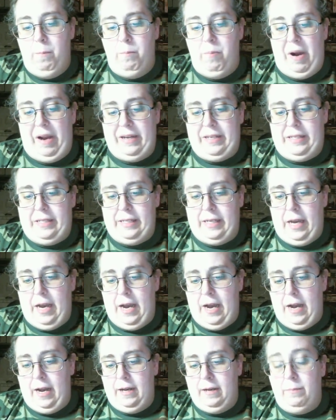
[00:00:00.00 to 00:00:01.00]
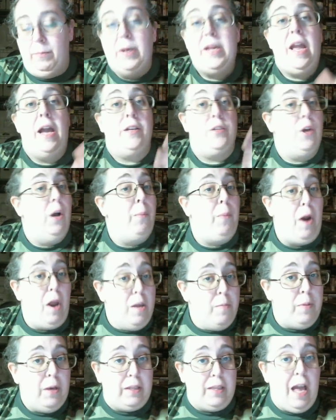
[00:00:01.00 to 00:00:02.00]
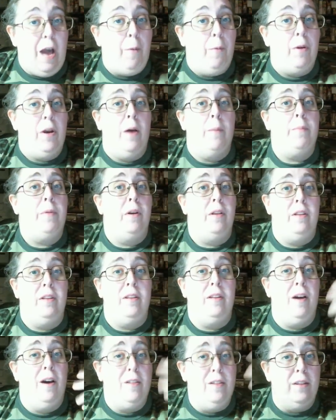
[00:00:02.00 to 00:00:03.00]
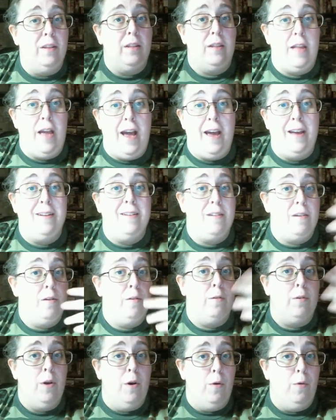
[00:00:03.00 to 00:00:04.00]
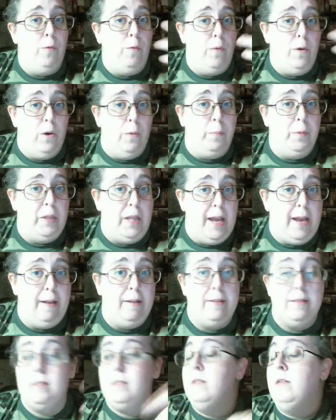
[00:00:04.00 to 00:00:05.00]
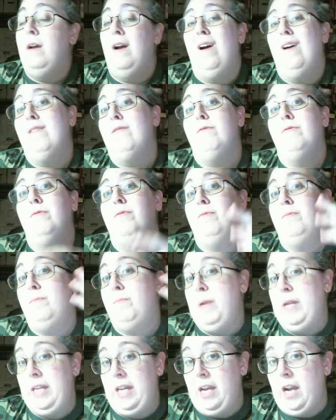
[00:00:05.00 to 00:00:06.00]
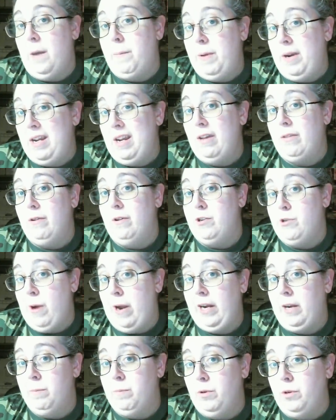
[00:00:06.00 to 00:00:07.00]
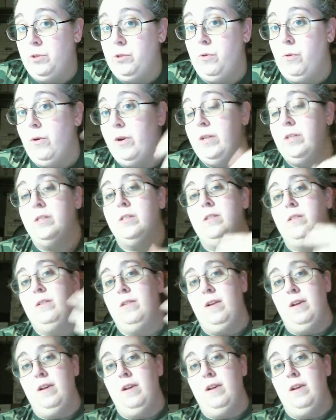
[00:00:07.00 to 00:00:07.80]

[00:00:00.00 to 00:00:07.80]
but yeah, so I'll probably pick that one up. But other than that, no real plans of picking up any other Dragon Ball toys,